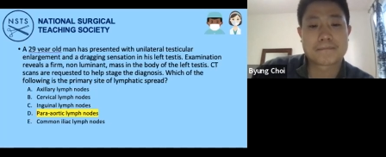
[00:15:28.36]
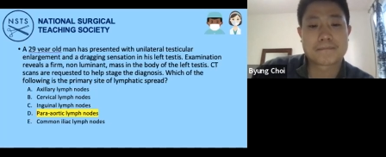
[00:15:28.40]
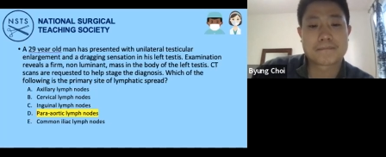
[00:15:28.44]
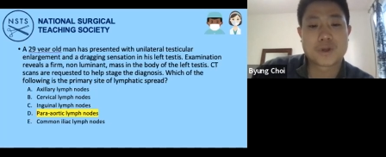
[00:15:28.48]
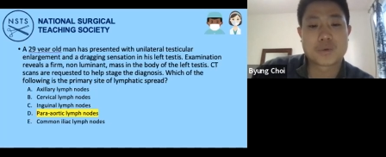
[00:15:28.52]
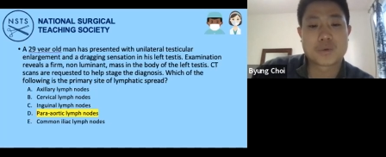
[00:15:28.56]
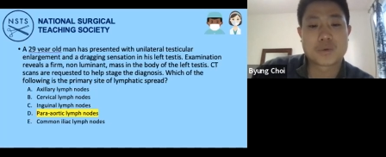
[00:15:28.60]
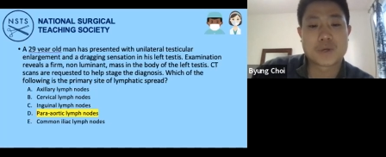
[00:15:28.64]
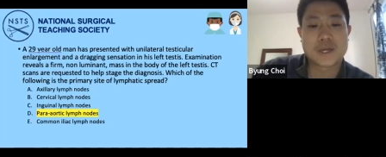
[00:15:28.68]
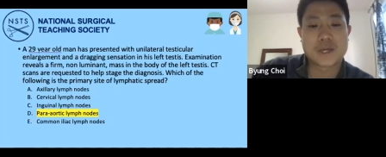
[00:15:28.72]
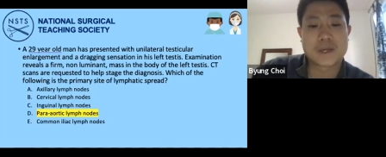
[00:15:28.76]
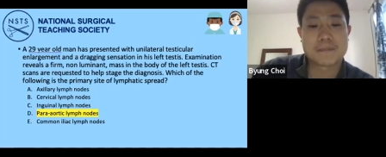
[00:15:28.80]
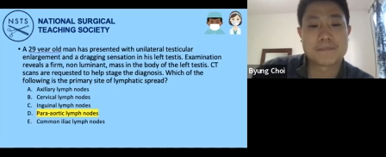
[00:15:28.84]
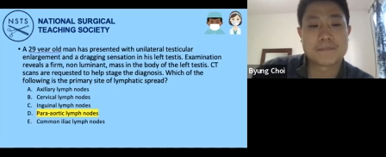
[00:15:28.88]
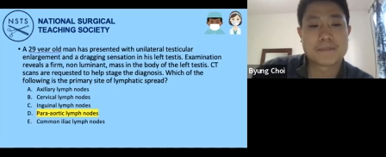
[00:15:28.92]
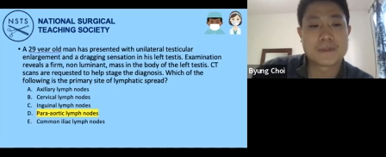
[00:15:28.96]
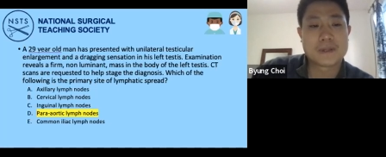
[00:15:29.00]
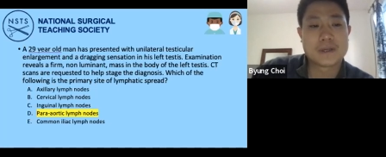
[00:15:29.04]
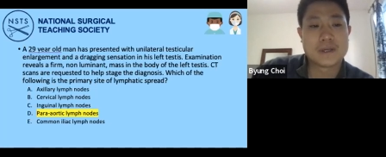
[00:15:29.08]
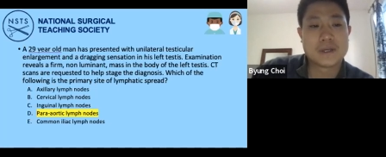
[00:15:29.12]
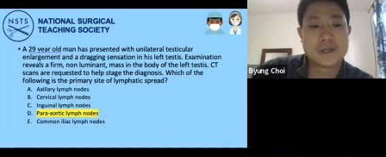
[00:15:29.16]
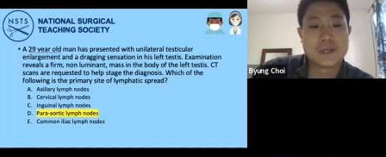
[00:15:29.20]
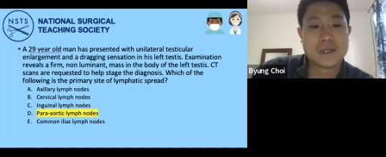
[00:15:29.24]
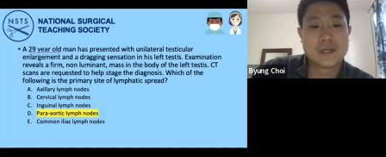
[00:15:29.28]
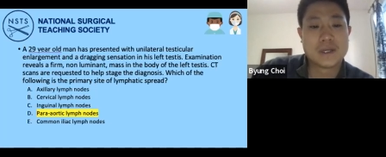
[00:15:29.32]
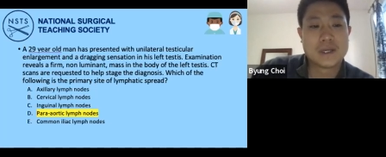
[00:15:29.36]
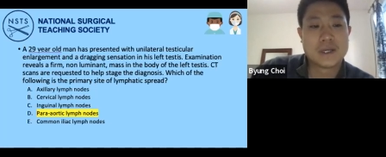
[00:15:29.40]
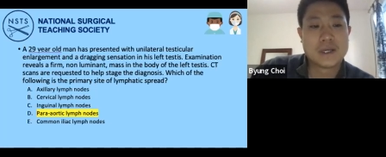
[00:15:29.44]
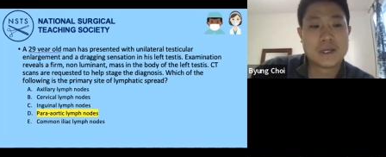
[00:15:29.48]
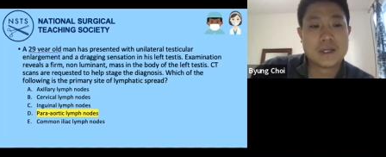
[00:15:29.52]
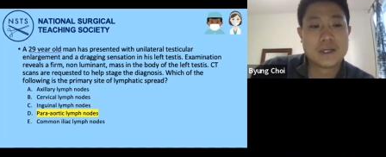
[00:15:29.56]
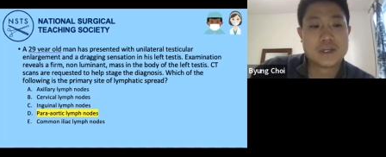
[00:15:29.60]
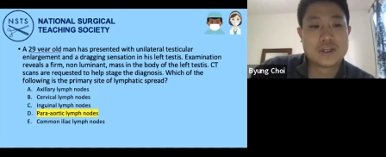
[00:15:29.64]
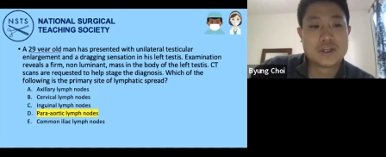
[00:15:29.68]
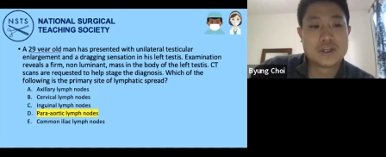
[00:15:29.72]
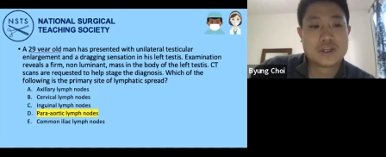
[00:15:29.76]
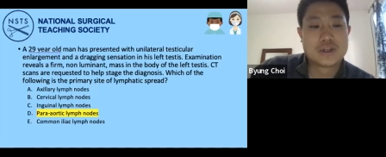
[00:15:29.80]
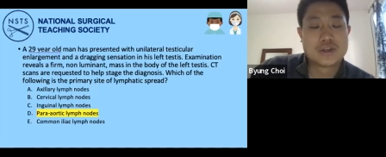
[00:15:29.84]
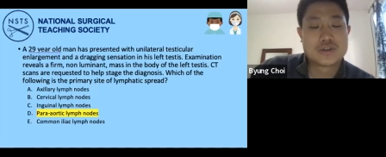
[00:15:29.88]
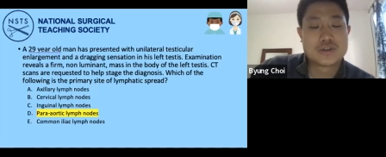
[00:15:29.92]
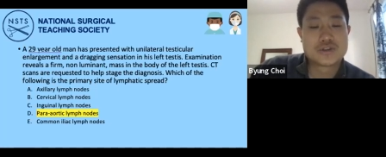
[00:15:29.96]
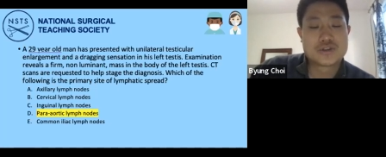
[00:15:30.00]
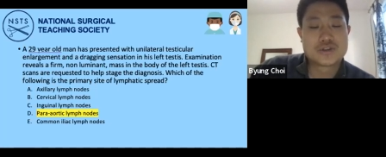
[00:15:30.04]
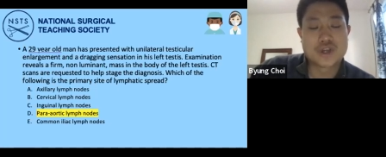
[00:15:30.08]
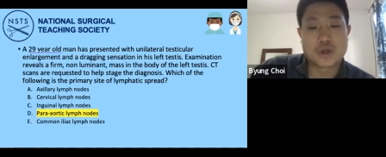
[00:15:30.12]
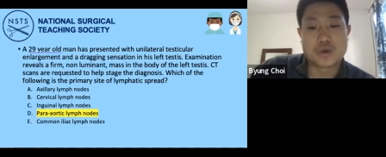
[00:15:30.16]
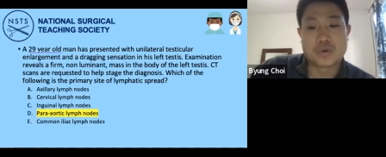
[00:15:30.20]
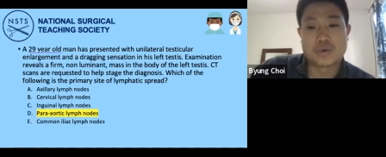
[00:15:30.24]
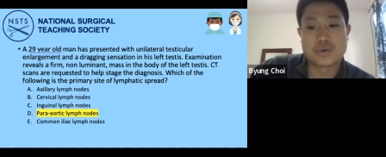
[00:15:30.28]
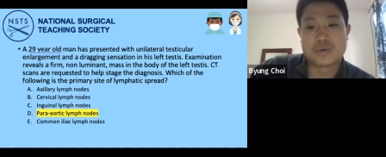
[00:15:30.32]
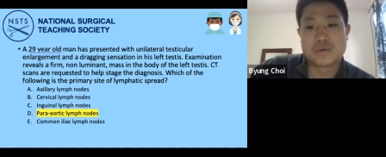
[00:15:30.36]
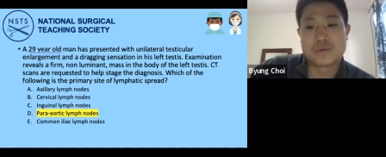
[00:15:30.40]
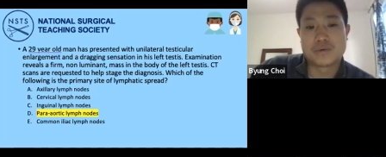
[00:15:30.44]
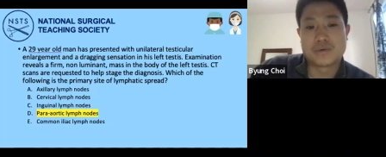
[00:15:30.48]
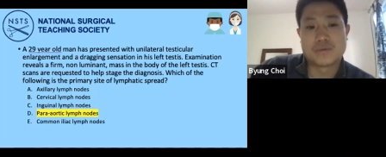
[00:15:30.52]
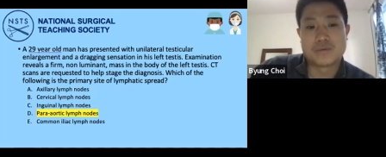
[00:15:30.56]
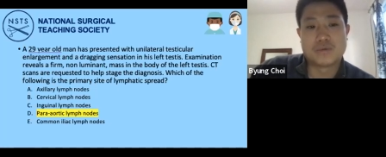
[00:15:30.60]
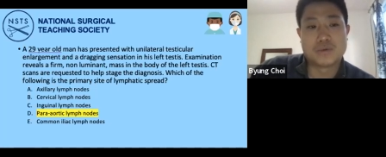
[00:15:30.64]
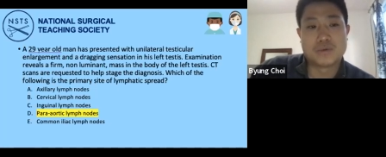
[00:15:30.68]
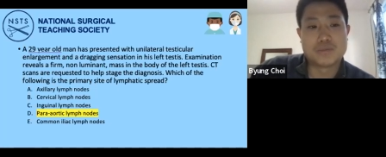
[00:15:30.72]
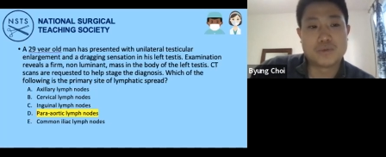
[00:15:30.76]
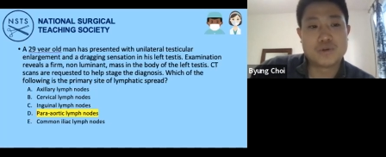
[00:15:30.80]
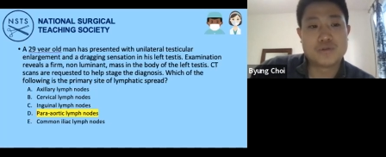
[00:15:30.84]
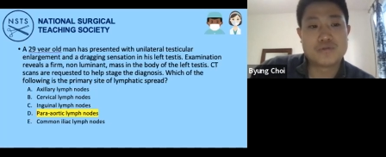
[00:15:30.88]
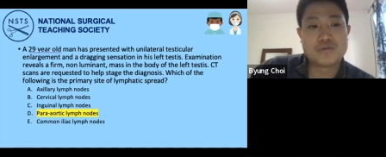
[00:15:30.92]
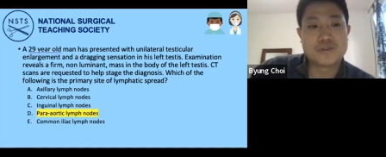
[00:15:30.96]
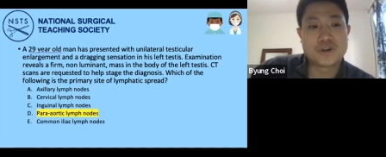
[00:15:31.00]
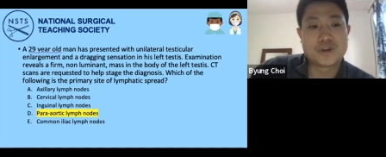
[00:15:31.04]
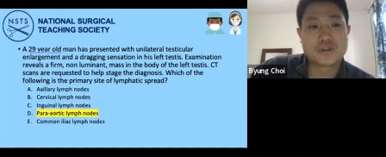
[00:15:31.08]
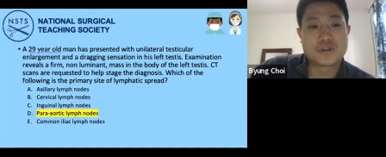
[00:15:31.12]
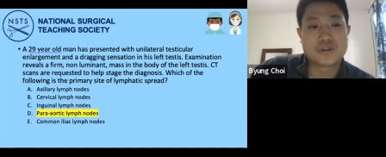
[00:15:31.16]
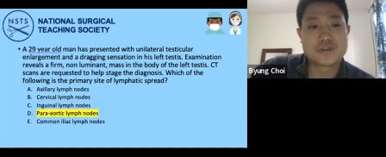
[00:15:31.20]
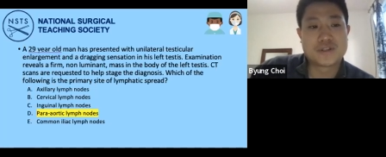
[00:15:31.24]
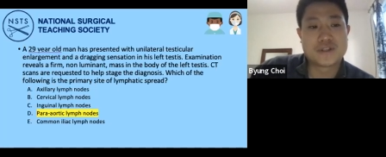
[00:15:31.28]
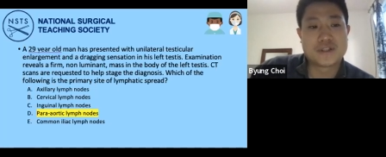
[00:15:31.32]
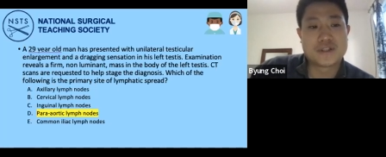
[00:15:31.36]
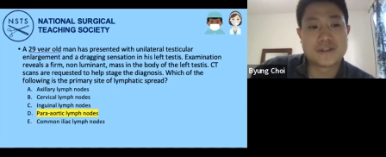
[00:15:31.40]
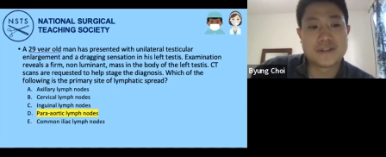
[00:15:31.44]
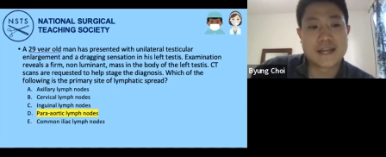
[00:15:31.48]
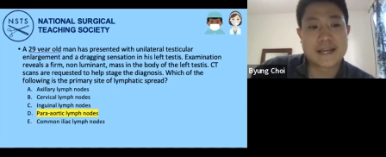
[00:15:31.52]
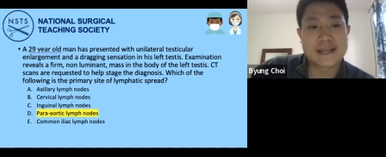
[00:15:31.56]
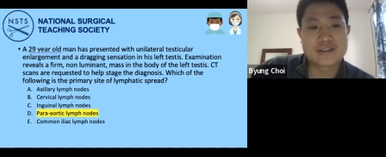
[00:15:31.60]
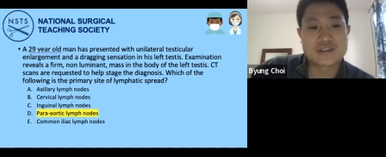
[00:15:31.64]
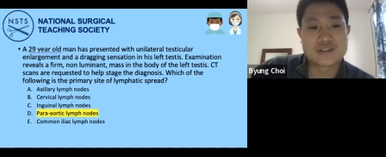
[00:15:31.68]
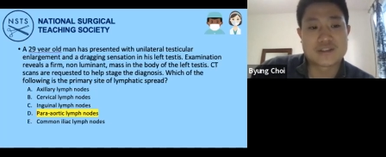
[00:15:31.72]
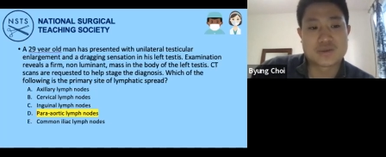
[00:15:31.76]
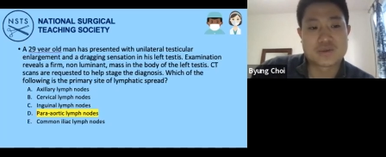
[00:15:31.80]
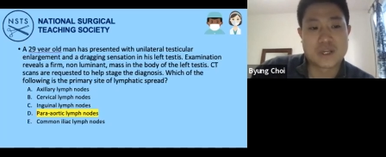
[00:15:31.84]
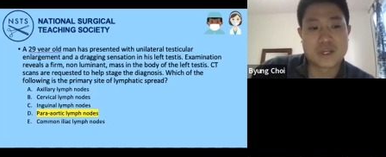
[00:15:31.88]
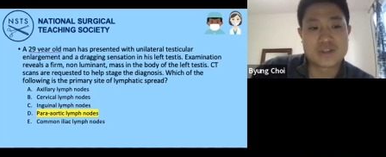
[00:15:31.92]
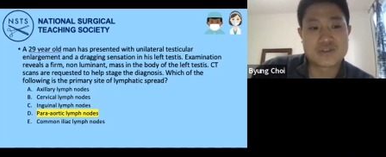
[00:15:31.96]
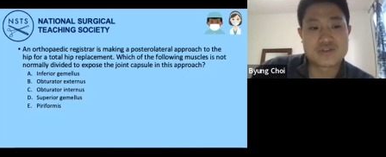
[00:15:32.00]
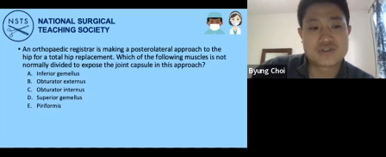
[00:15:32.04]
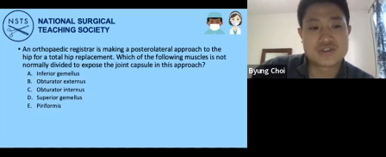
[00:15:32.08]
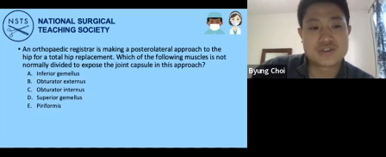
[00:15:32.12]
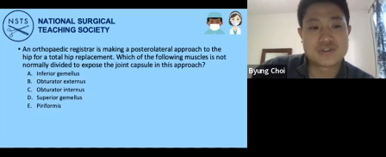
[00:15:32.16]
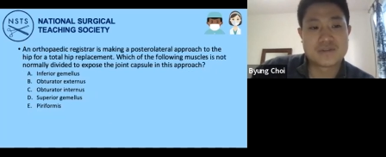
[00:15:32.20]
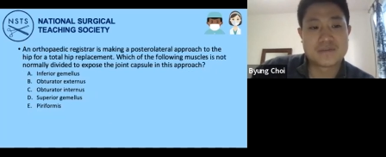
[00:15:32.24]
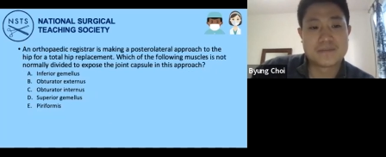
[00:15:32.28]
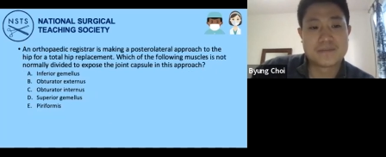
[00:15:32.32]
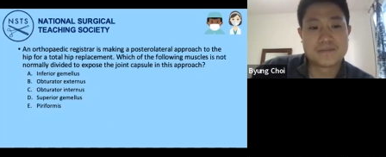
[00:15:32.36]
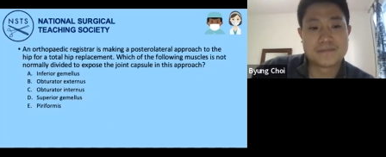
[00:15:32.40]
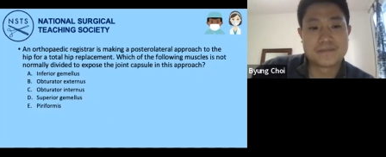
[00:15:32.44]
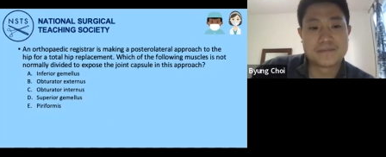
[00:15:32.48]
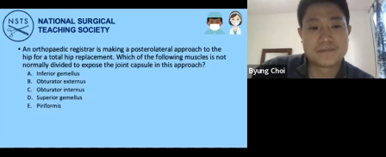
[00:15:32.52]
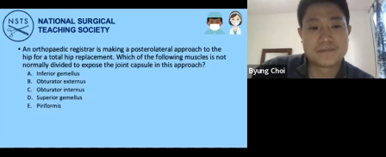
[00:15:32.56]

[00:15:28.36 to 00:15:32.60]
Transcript: Okay, so we'll move on to the next question.